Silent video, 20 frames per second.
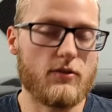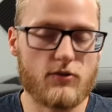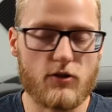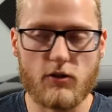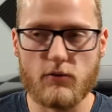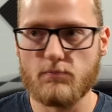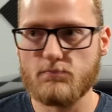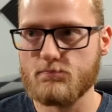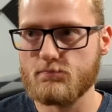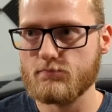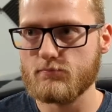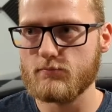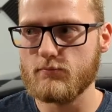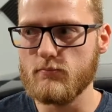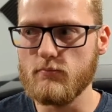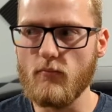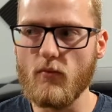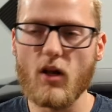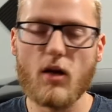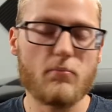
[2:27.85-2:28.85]
So
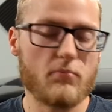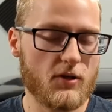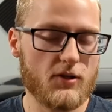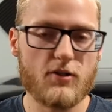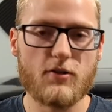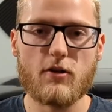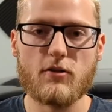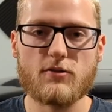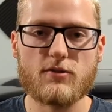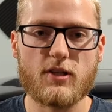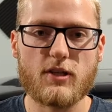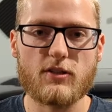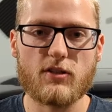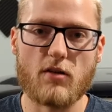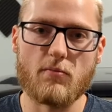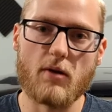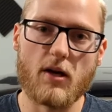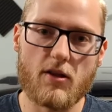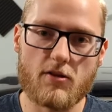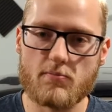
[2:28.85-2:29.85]
printed those things
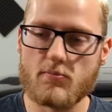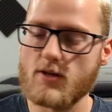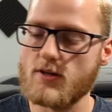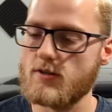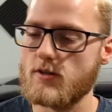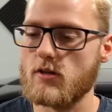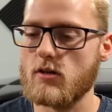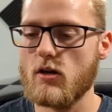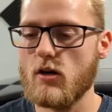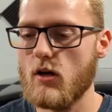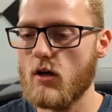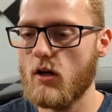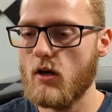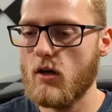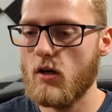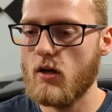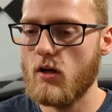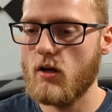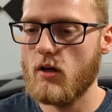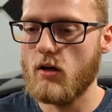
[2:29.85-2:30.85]
on my other printer,
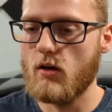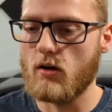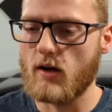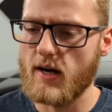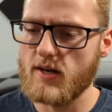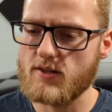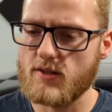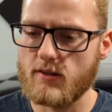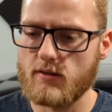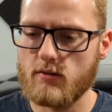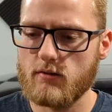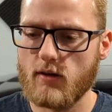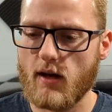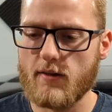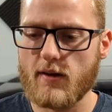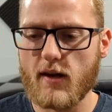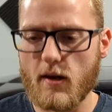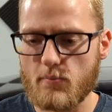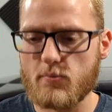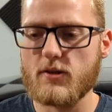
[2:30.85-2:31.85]
or actually I
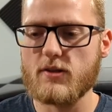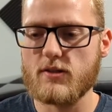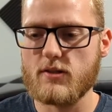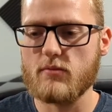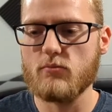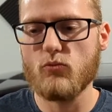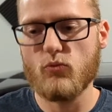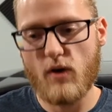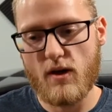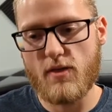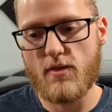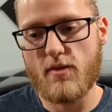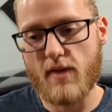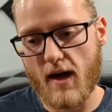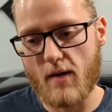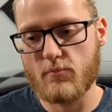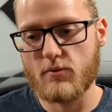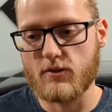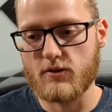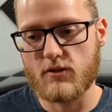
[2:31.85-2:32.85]
think I printed them with
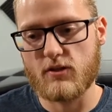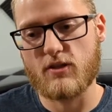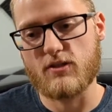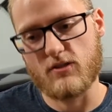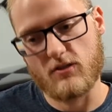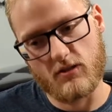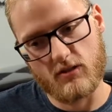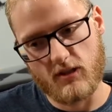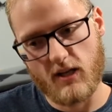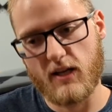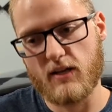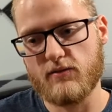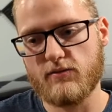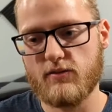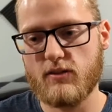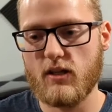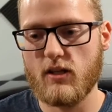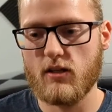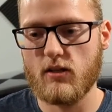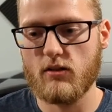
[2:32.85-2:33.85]
that printer because you can kind
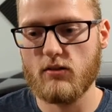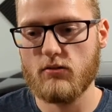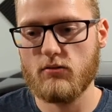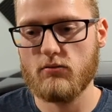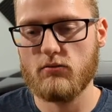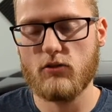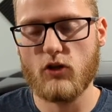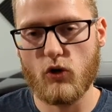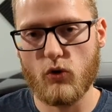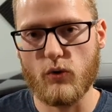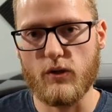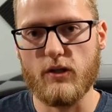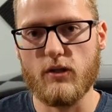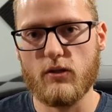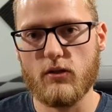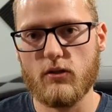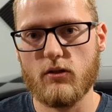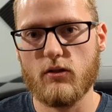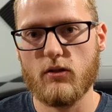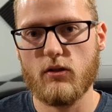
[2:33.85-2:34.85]
of get it
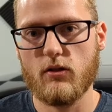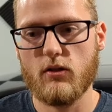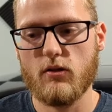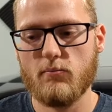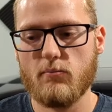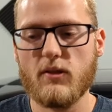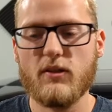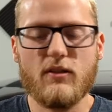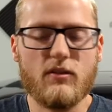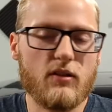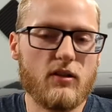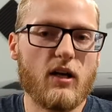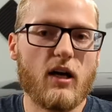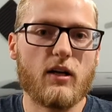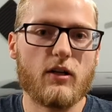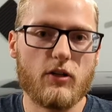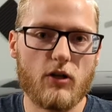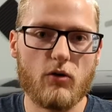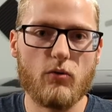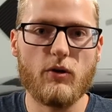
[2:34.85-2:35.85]
going, but you
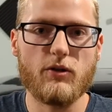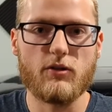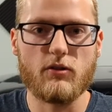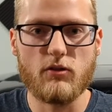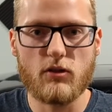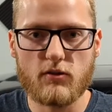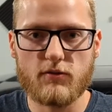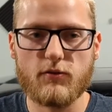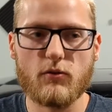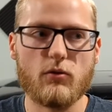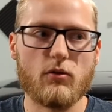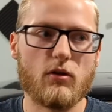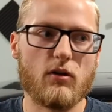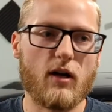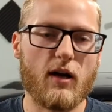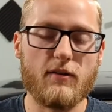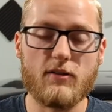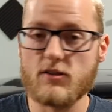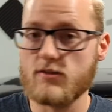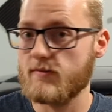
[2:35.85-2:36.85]
got to know what to look
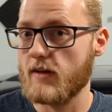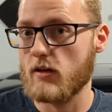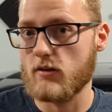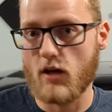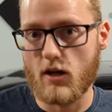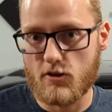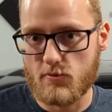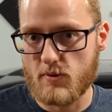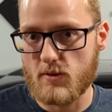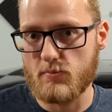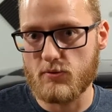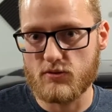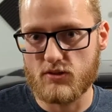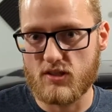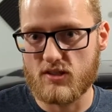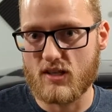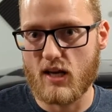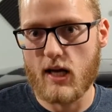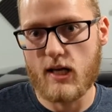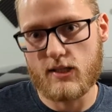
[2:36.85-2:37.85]
for. I just found other people's
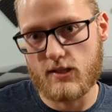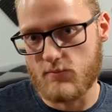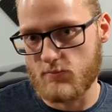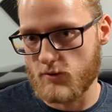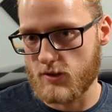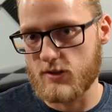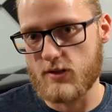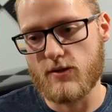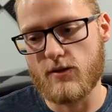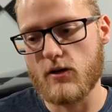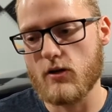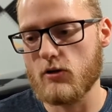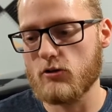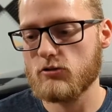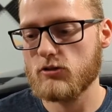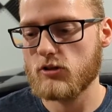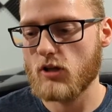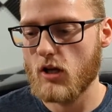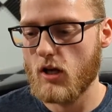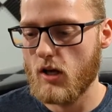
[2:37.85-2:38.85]
designs and printed
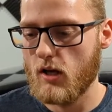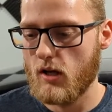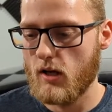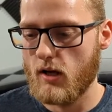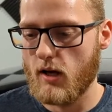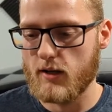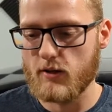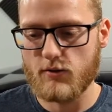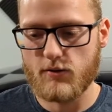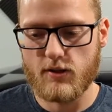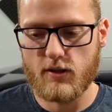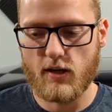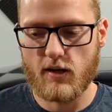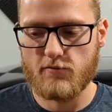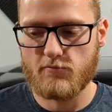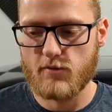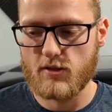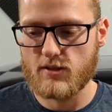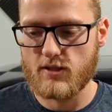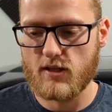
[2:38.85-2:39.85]
those. I don't think
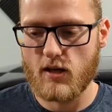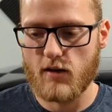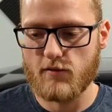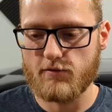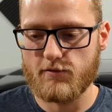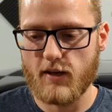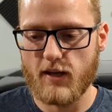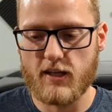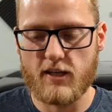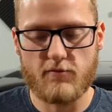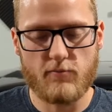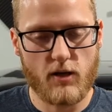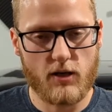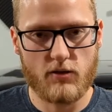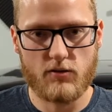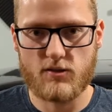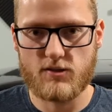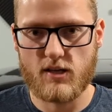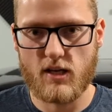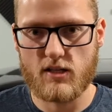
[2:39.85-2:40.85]
I've printed off any of my
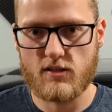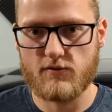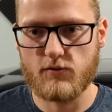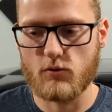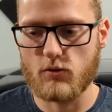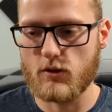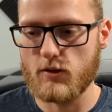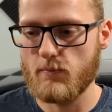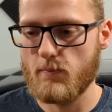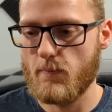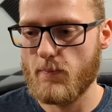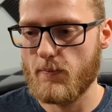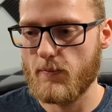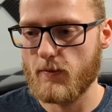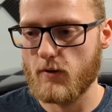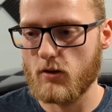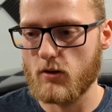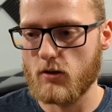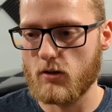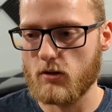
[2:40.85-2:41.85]
own designs for it,
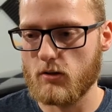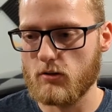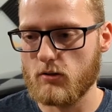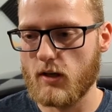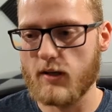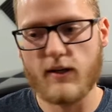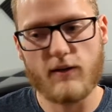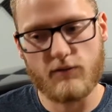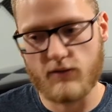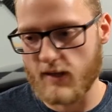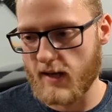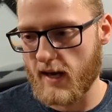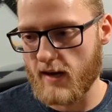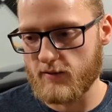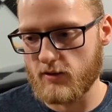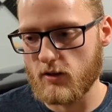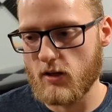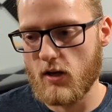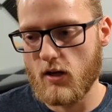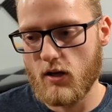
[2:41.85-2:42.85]
or I definitely
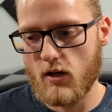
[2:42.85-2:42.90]
haven't.